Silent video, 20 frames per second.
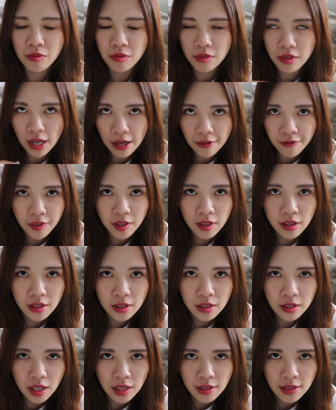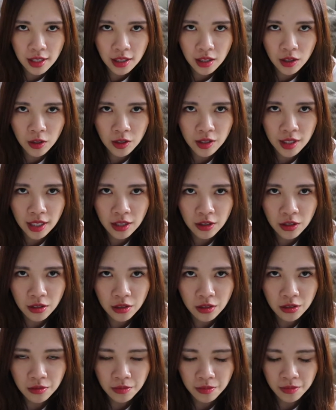Definitely tastes like an
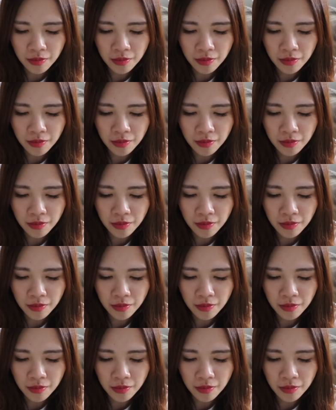Odango